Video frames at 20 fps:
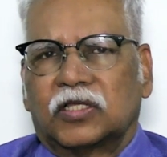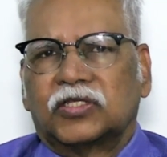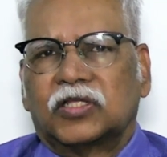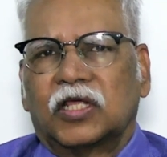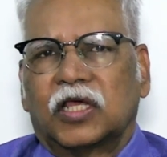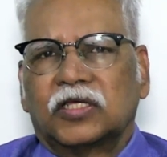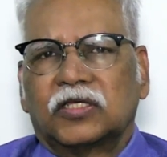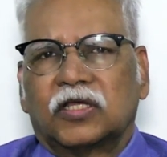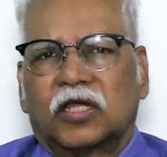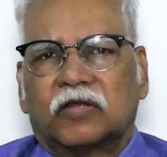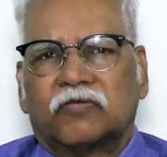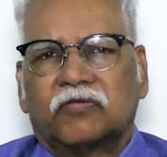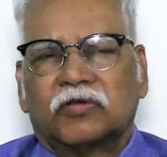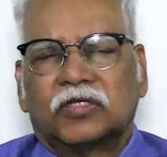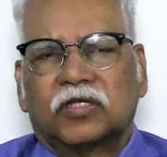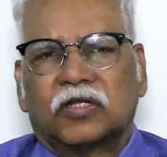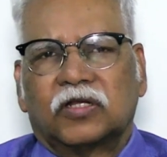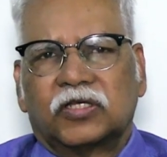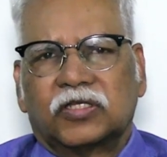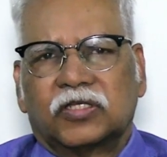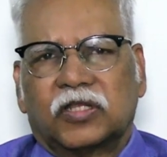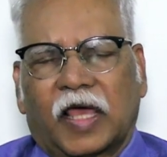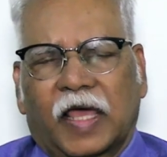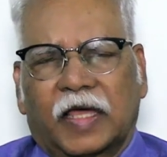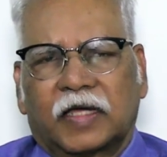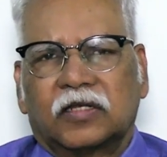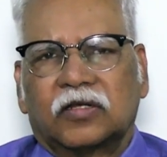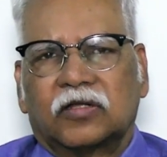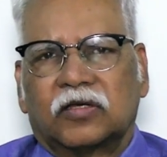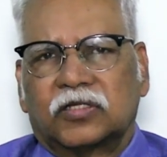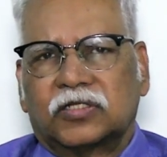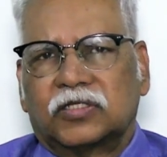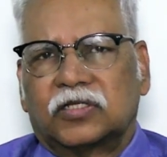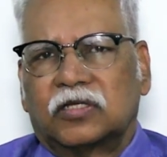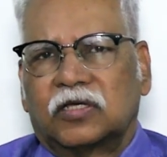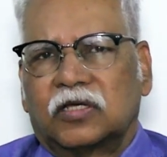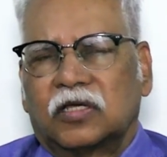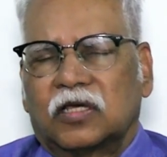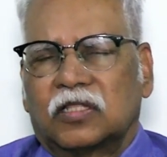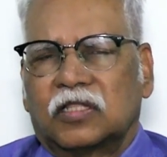stage at which it is diagnosed,